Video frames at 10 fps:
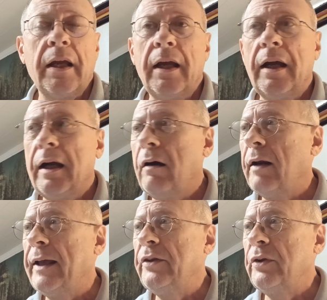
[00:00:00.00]
all
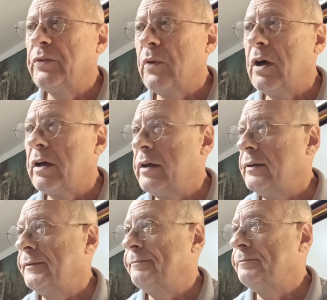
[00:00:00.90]
I do is work.
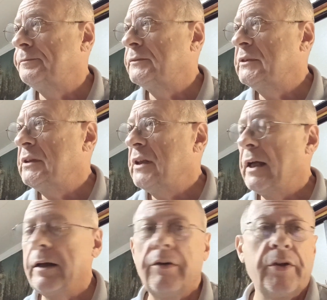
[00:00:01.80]
I
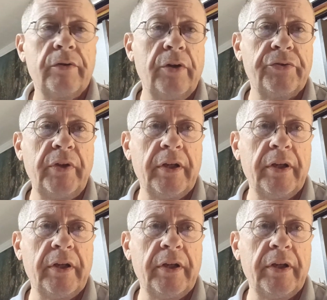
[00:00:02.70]
go to the grocery.